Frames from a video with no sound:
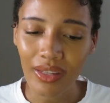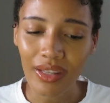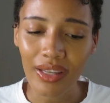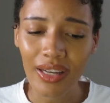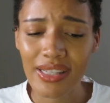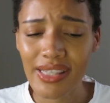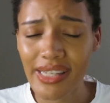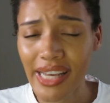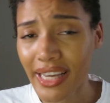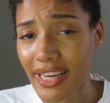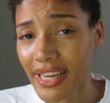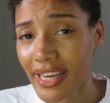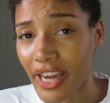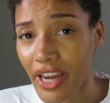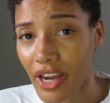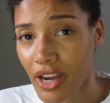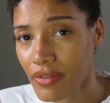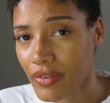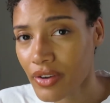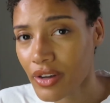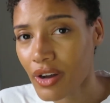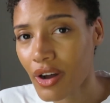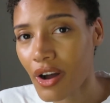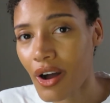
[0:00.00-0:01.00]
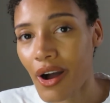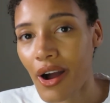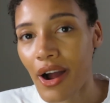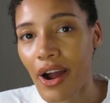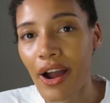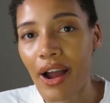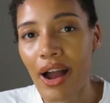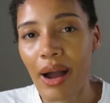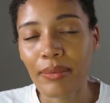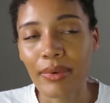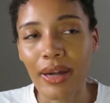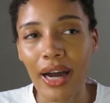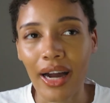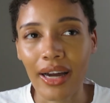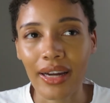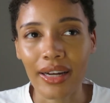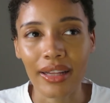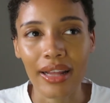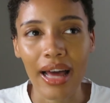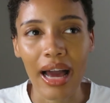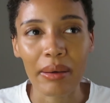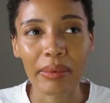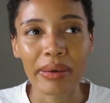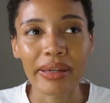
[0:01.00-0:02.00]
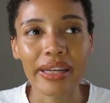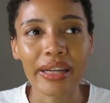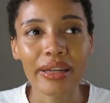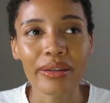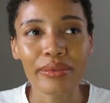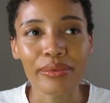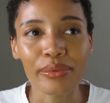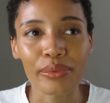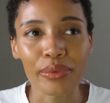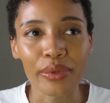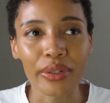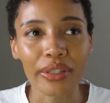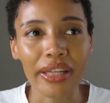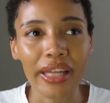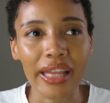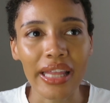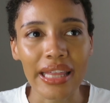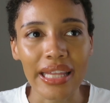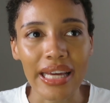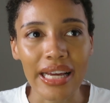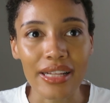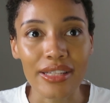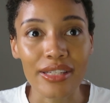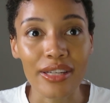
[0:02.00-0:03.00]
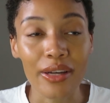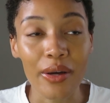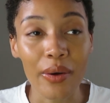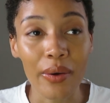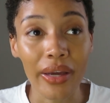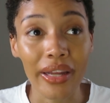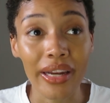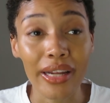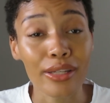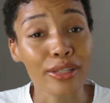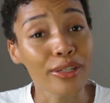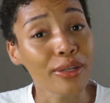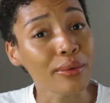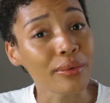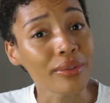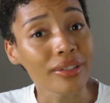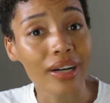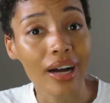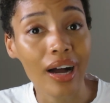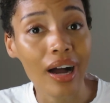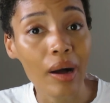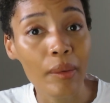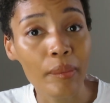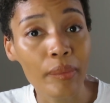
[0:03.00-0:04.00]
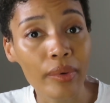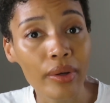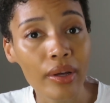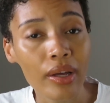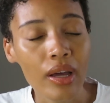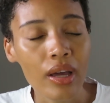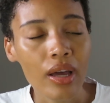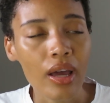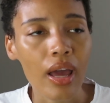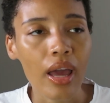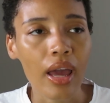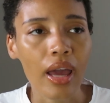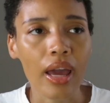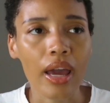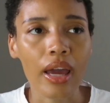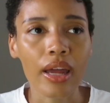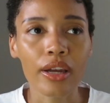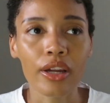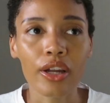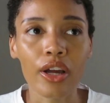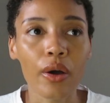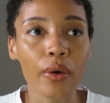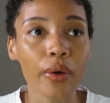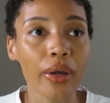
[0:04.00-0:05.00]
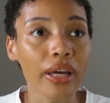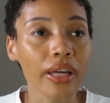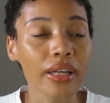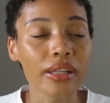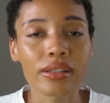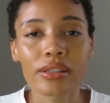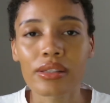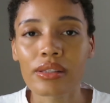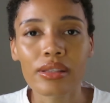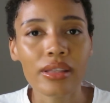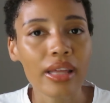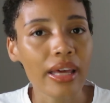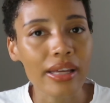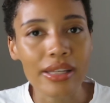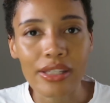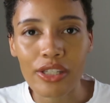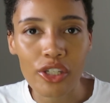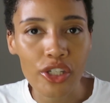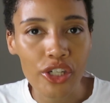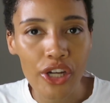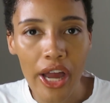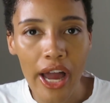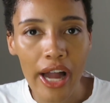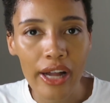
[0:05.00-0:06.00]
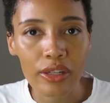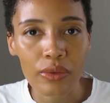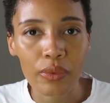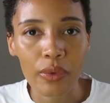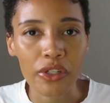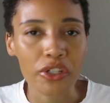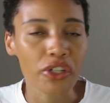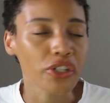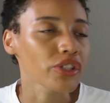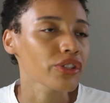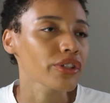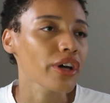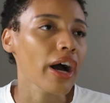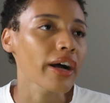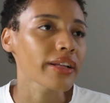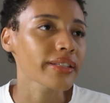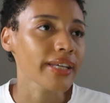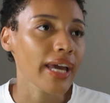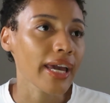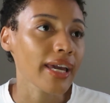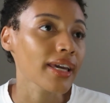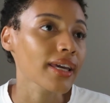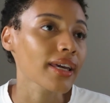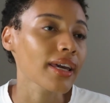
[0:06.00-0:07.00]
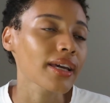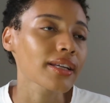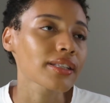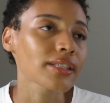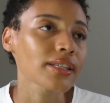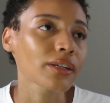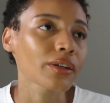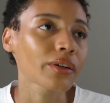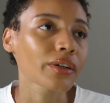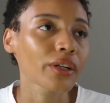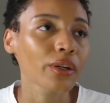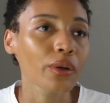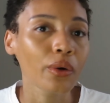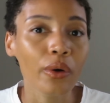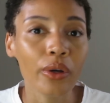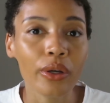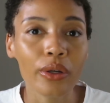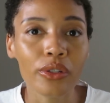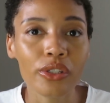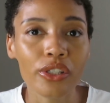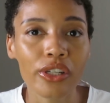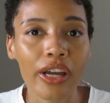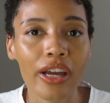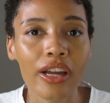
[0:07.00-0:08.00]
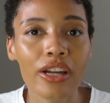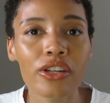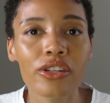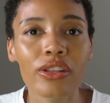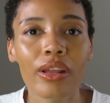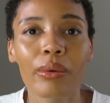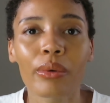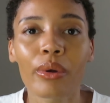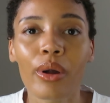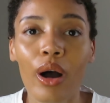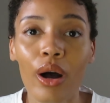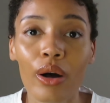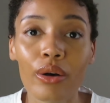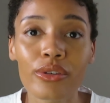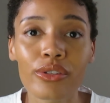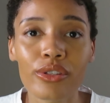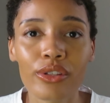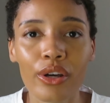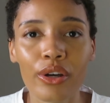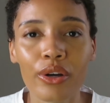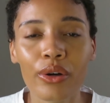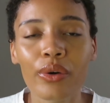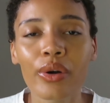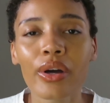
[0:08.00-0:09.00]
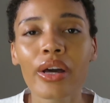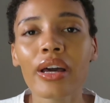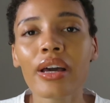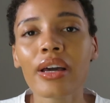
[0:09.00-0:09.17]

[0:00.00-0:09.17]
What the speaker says: and taking care of a car, I'm not gonna lie, we didn't really think to go get it tuned up and go get things checked. We just thought taking it to go get an oil change, they would also